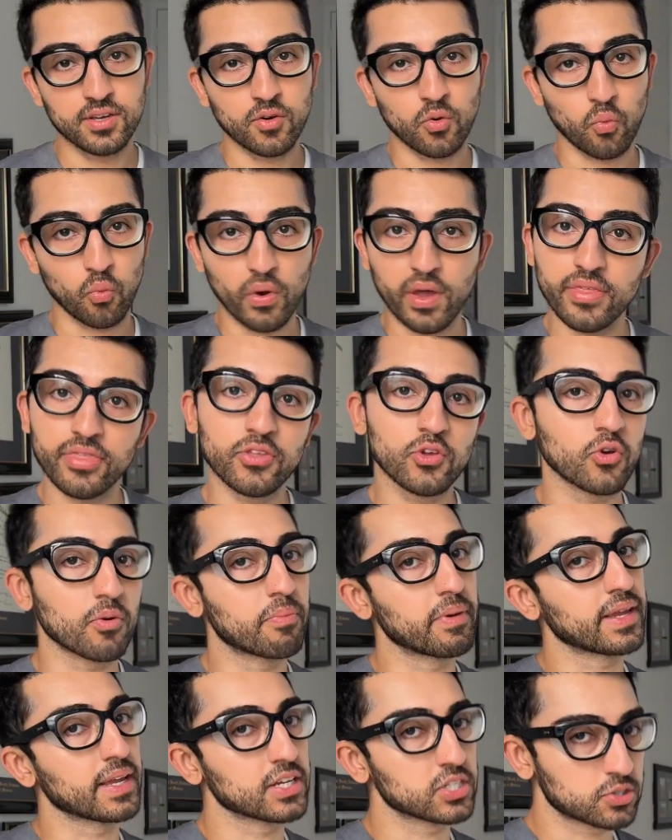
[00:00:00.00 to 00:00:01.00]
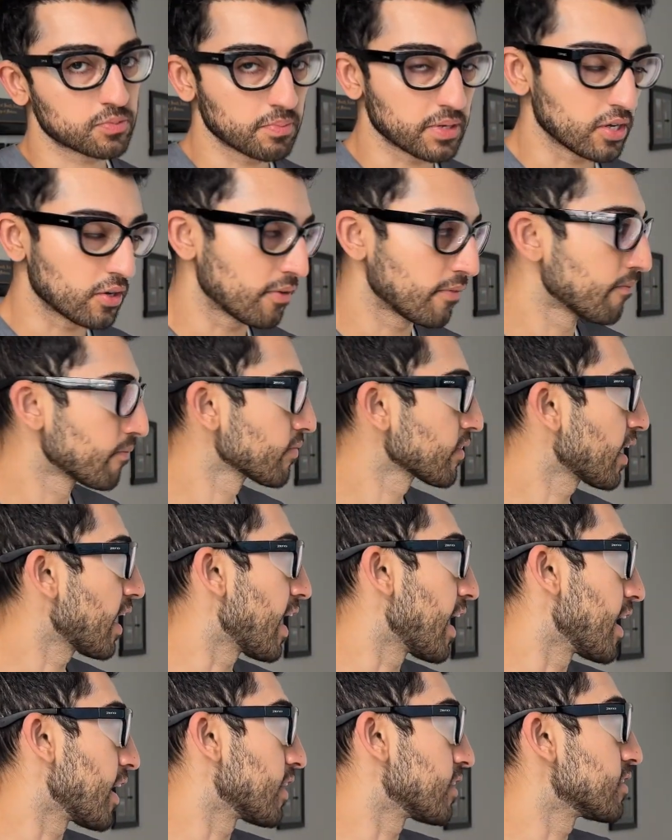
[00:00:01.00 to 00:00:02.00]
with your biggest meal.
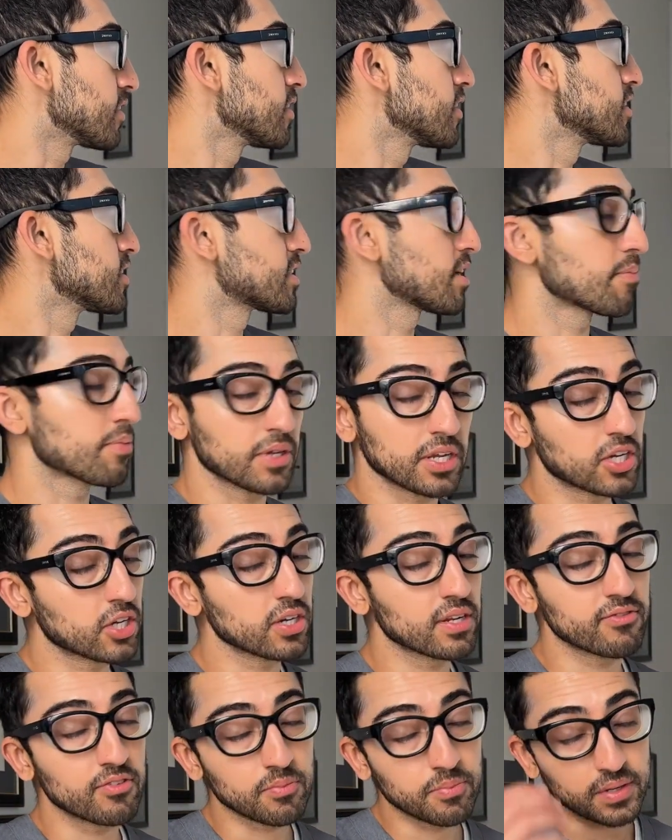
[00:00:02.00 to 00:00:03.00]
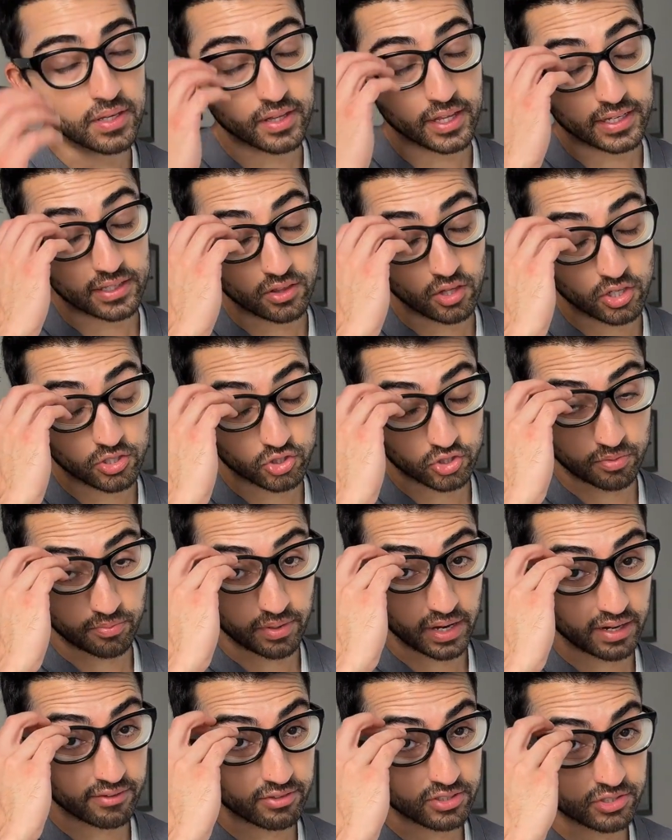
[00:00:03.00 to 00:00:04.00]
And typically, it could even be like lunch or
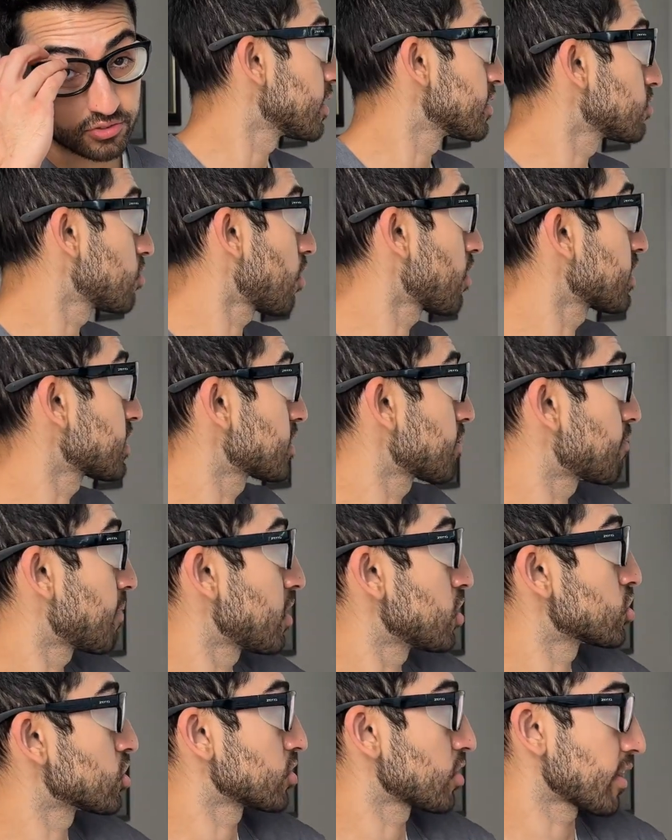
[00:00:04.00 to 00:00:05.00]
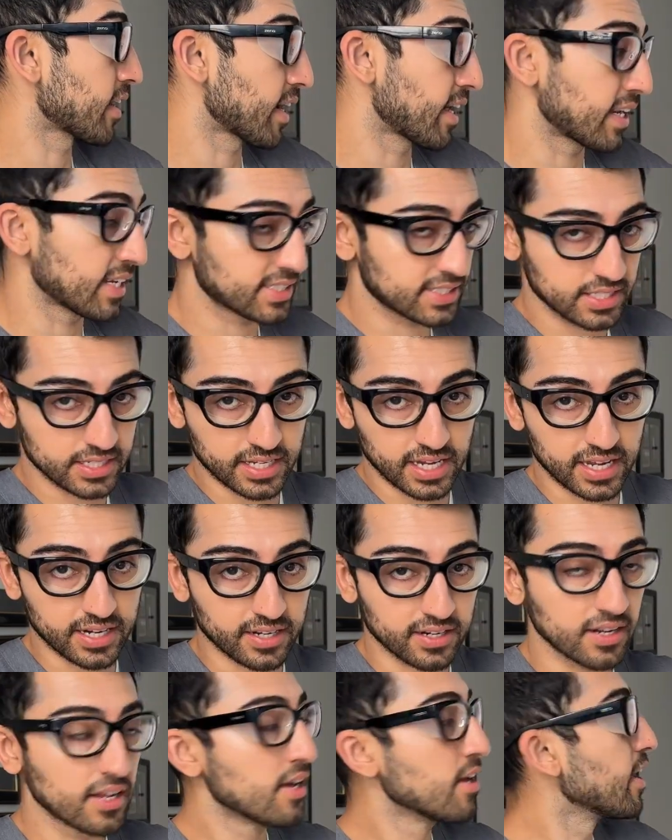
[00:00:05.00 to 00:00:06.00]
breakfast as long as the patient's not getting
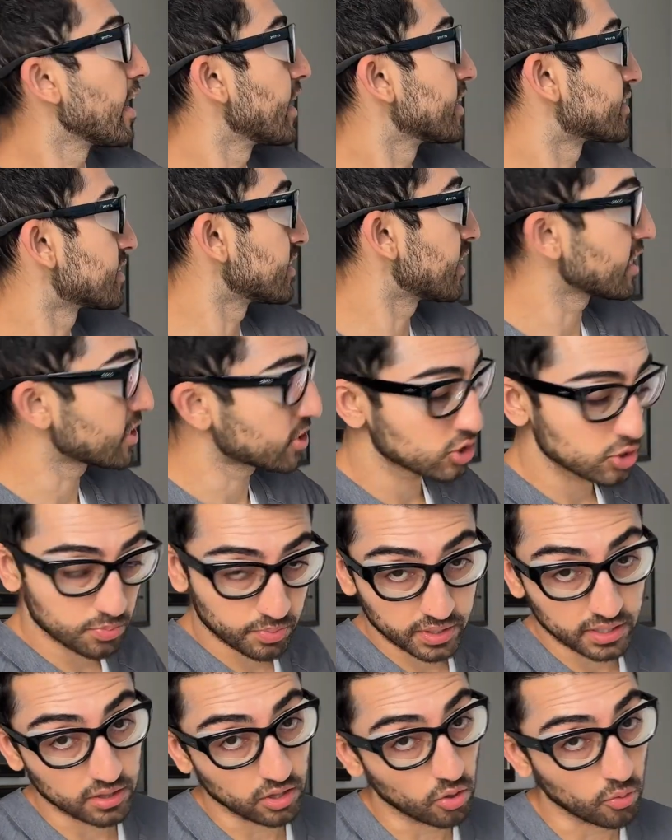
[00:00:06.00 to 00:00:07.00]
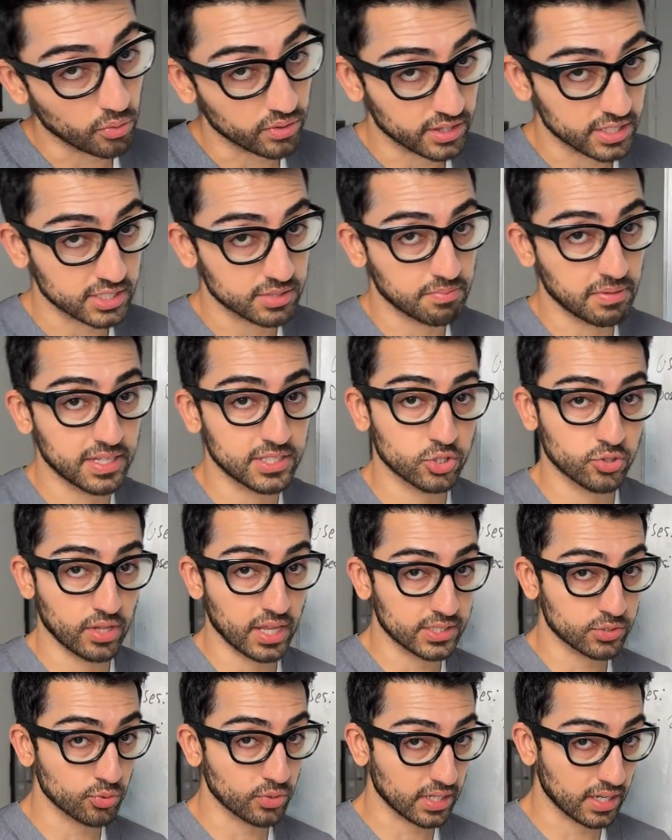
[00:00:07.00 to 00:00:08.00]
sedated. And sedation is pretty low with this med, so
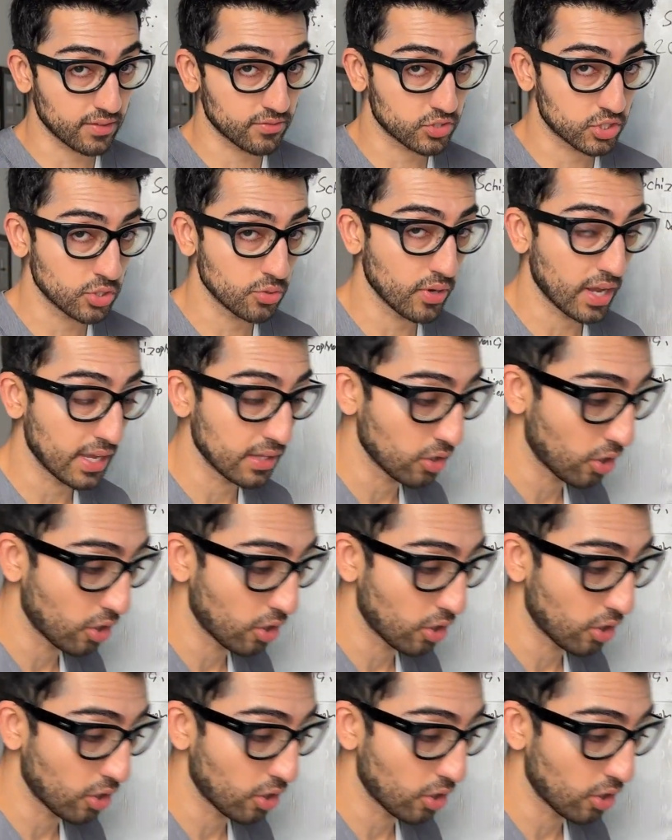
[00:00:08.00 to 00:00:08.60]
that's what gives you a